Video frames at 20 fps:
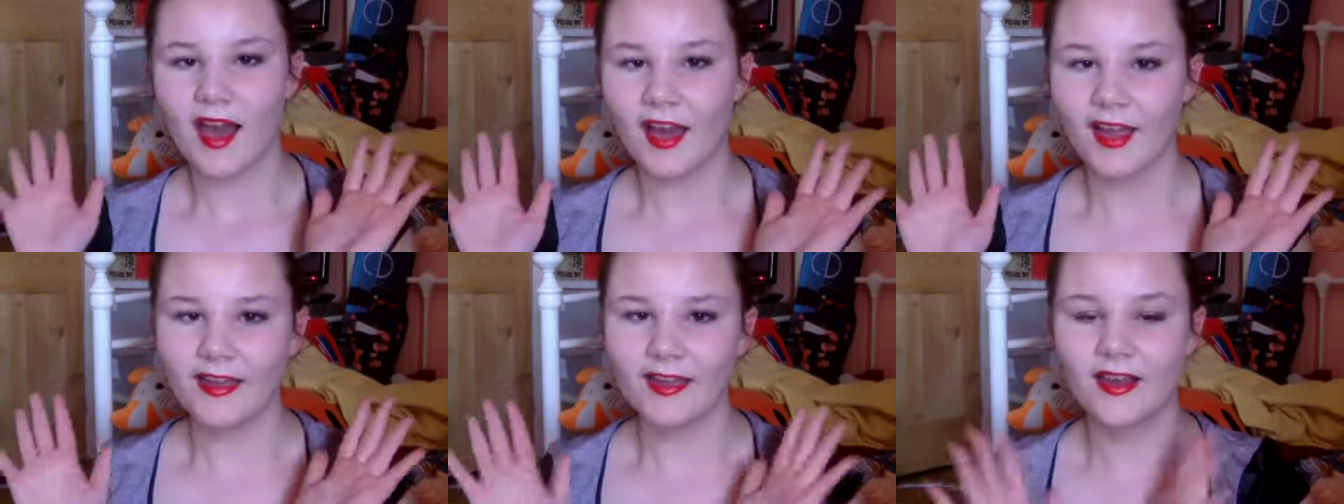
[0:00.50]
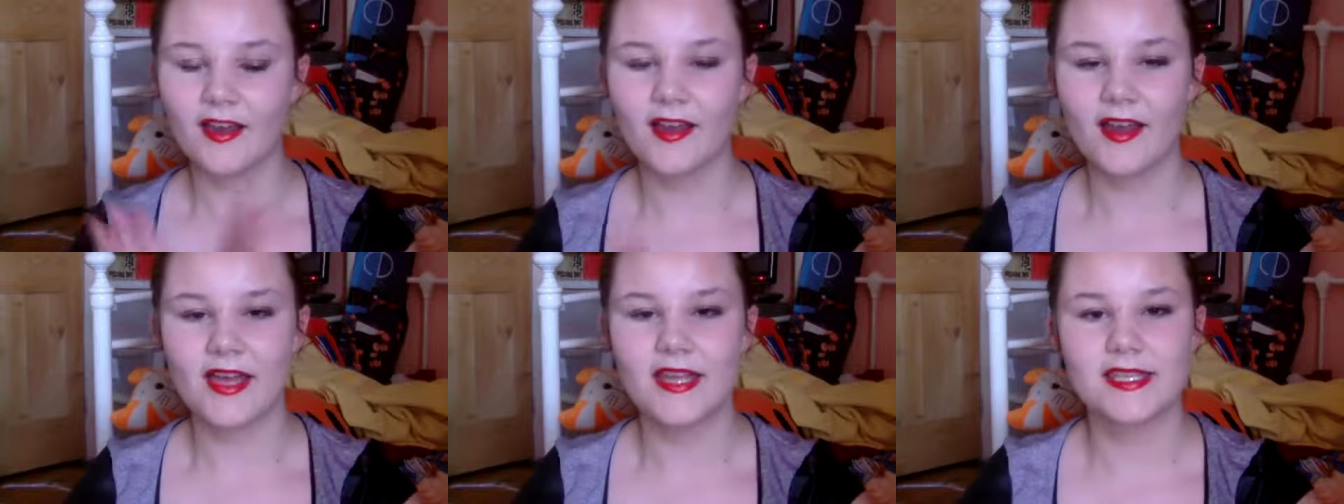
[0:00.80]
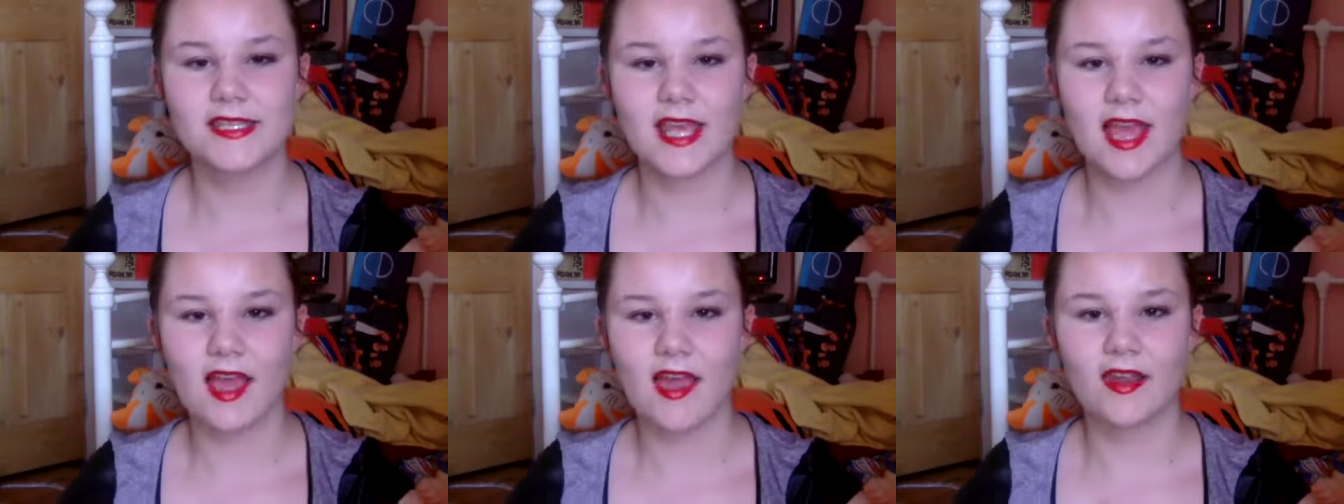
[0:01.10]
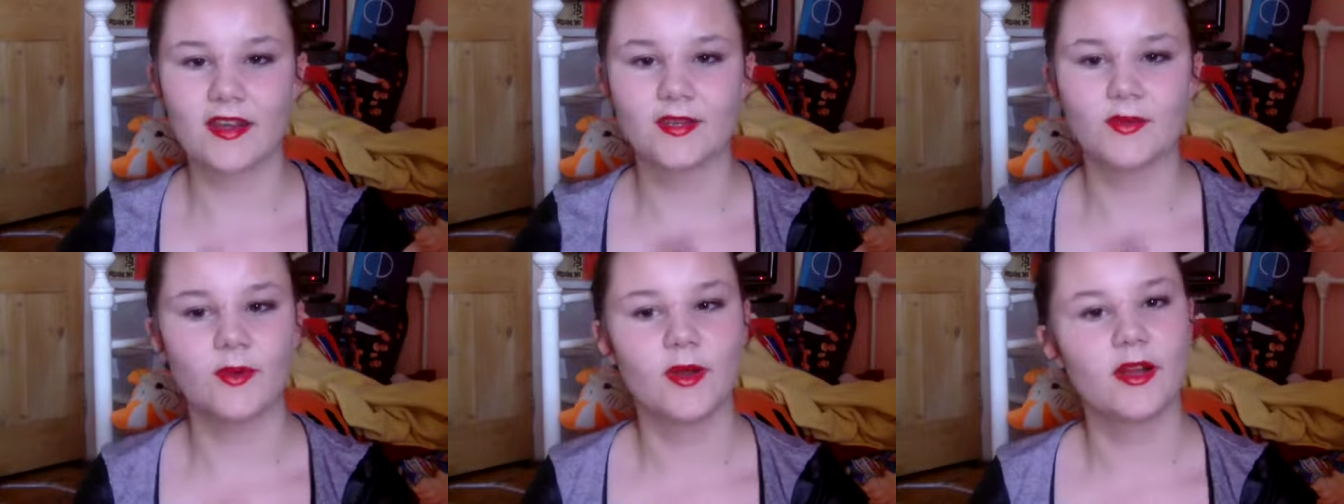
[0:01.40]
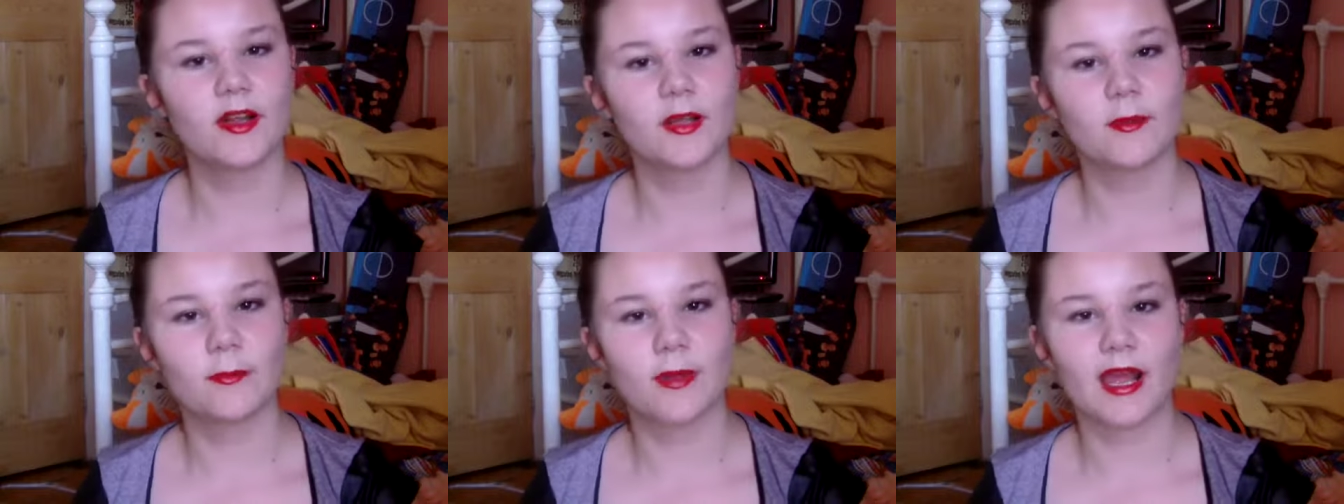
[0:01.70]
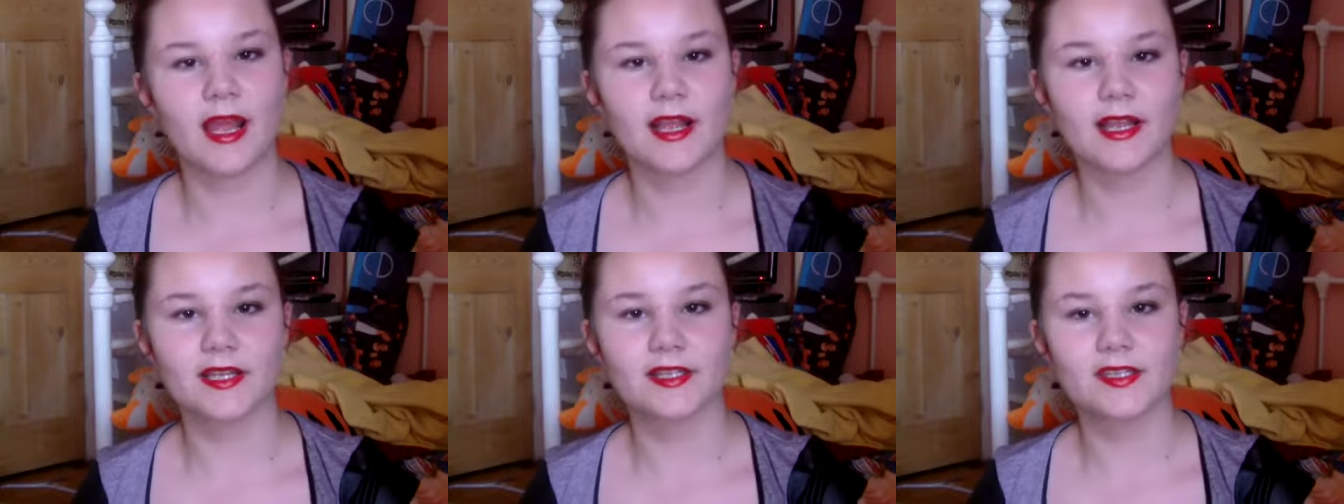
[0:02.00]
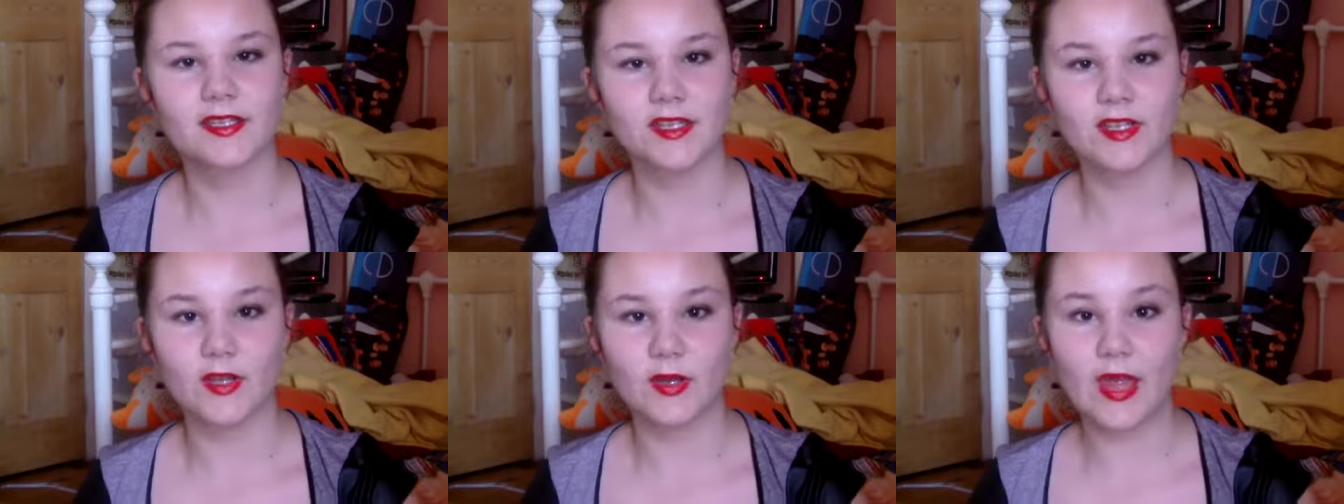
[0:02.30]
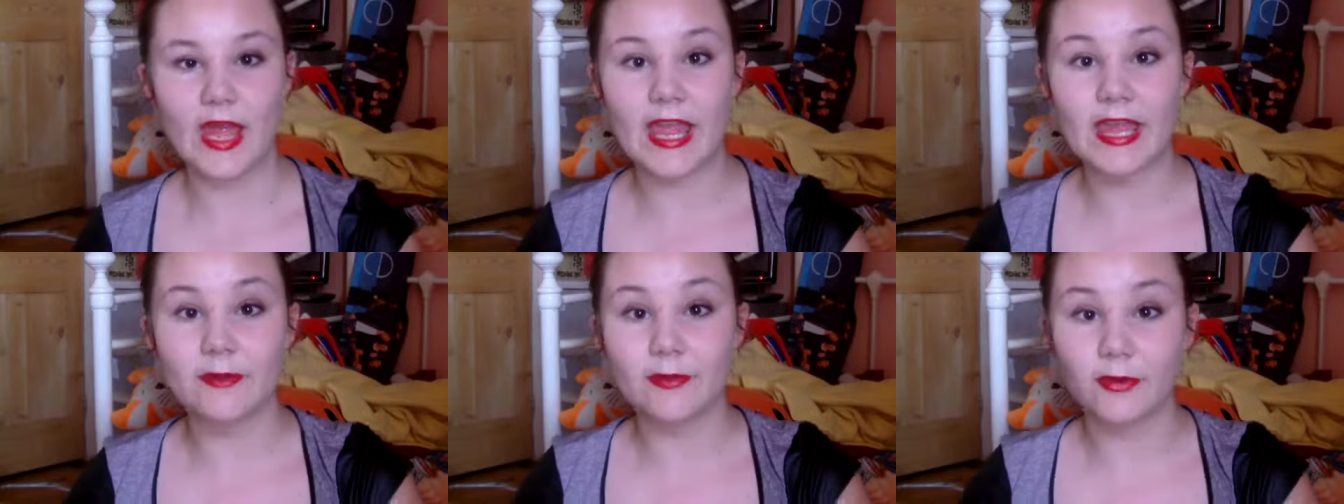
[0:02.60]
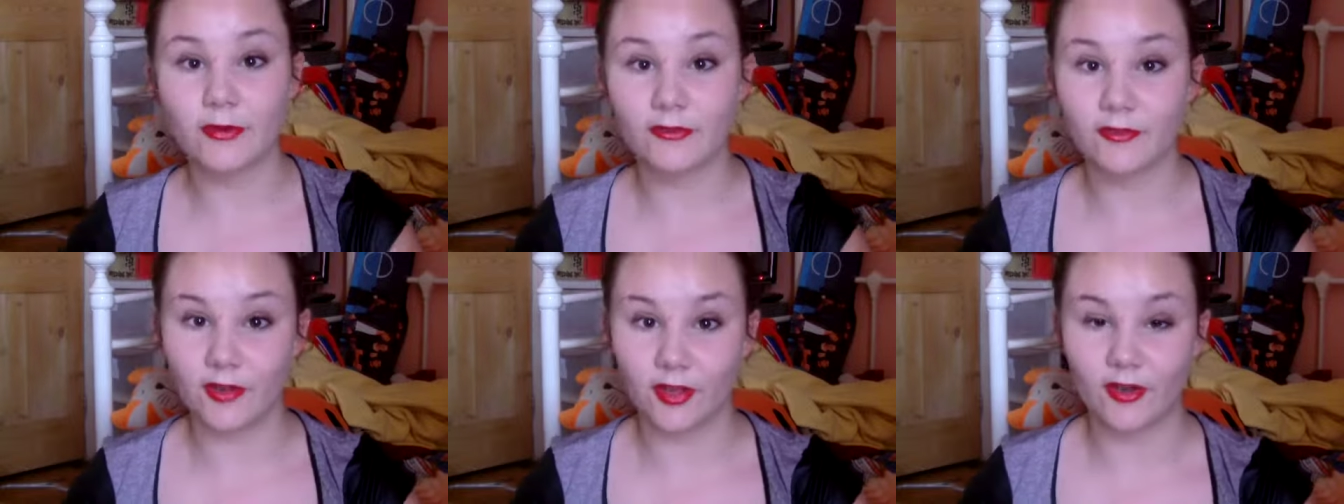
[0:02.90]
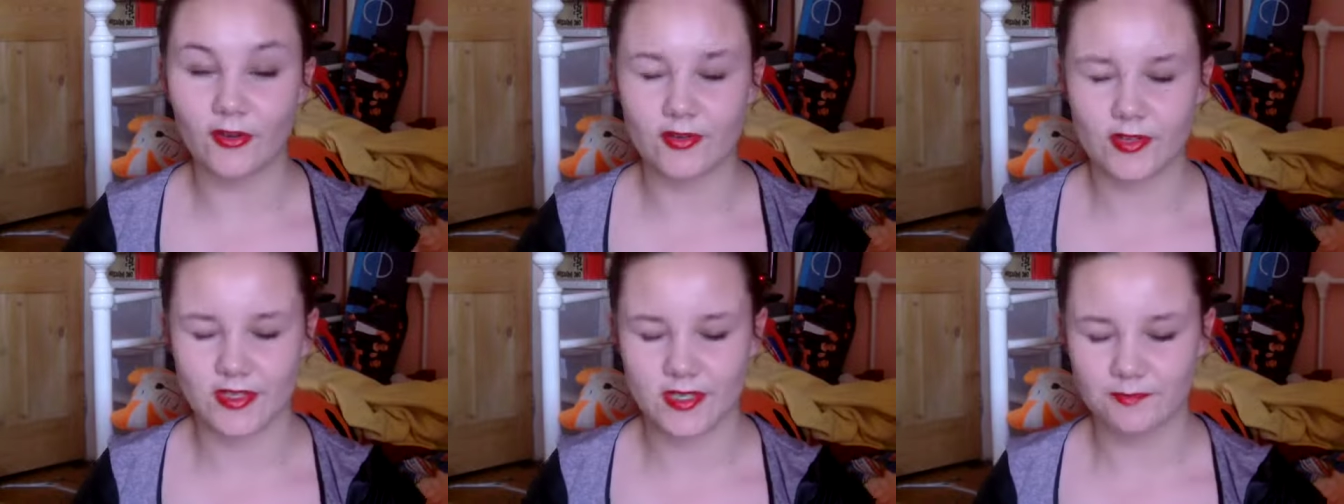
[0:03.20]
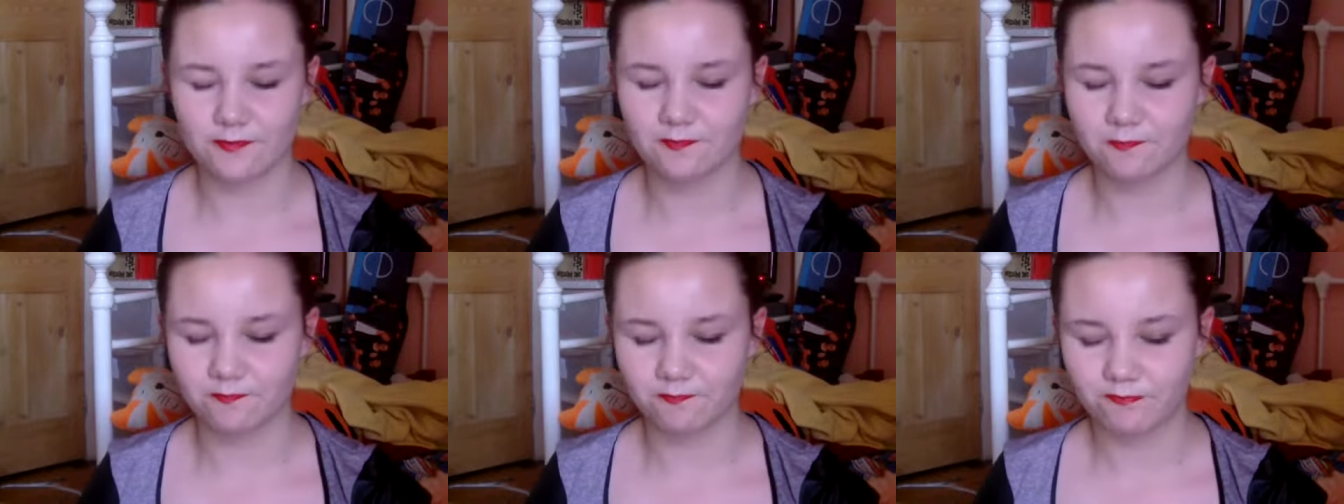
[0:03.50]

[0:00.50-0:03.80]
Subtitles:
Hi guys, and welcome back to April Vlogs.